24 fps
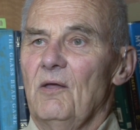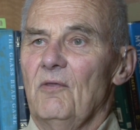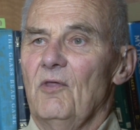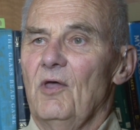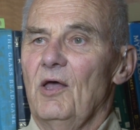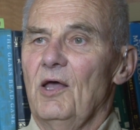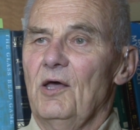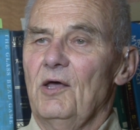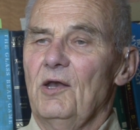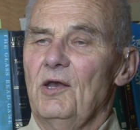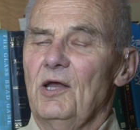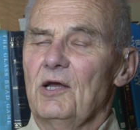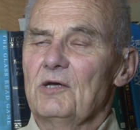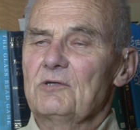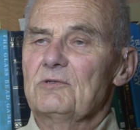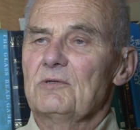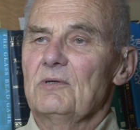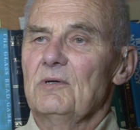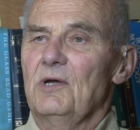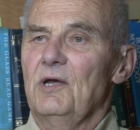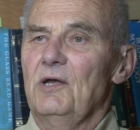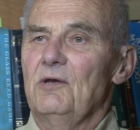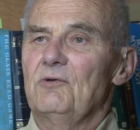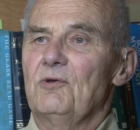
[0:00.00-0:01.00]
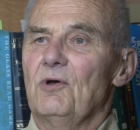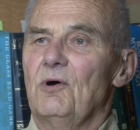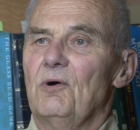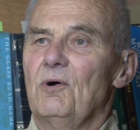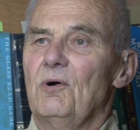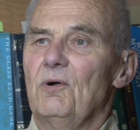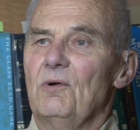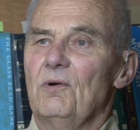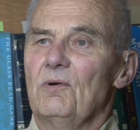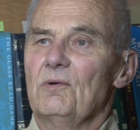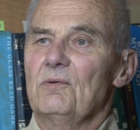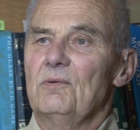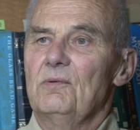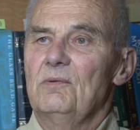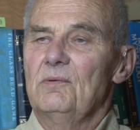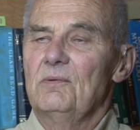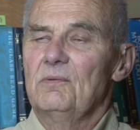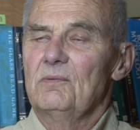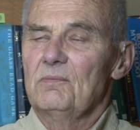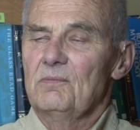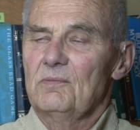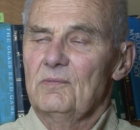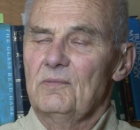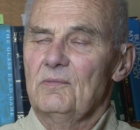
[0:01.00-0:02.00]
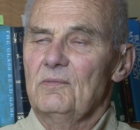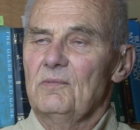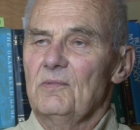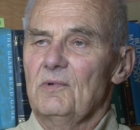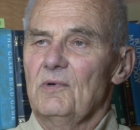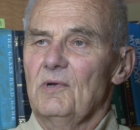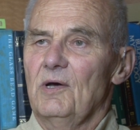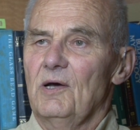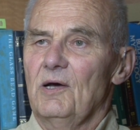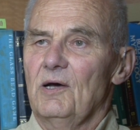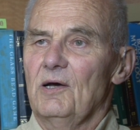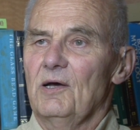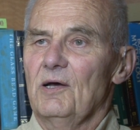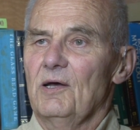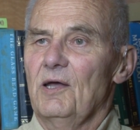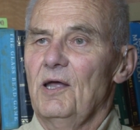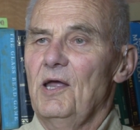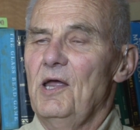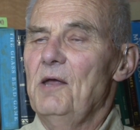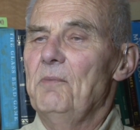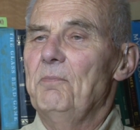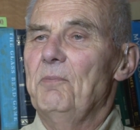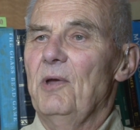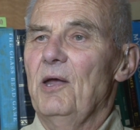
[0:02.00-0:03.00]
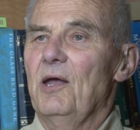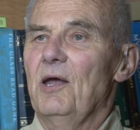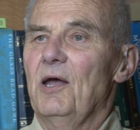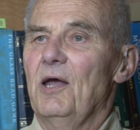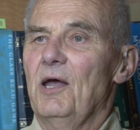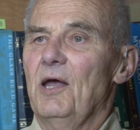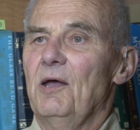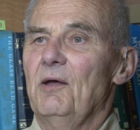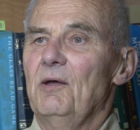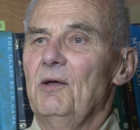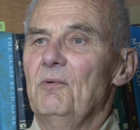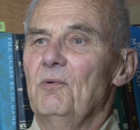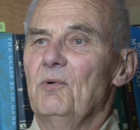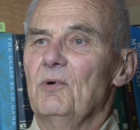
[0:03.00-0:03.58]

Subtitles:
they initially told EPA